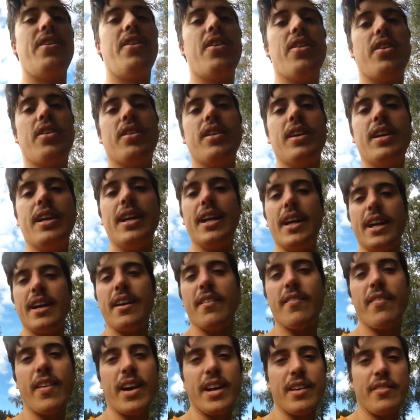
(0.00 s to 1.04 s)
you
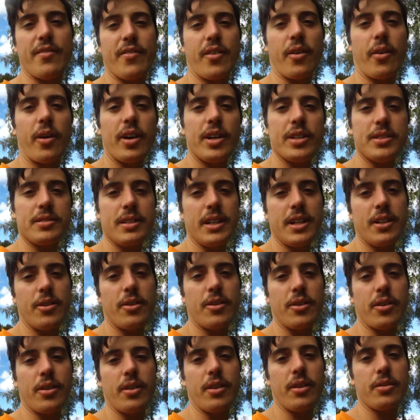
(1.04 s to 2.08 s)
find a forest in
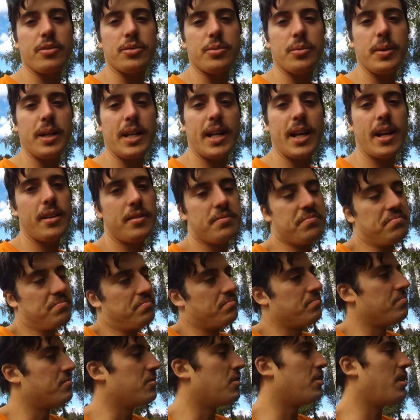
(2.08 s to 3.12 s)
northern of Sweden,
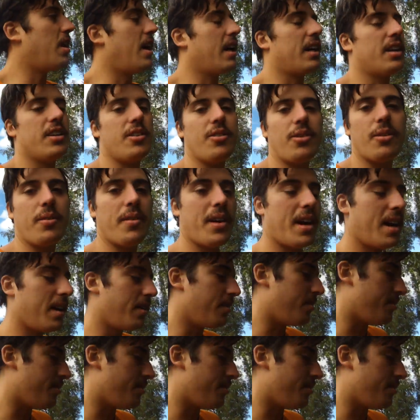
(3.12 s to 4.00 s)
or like Norway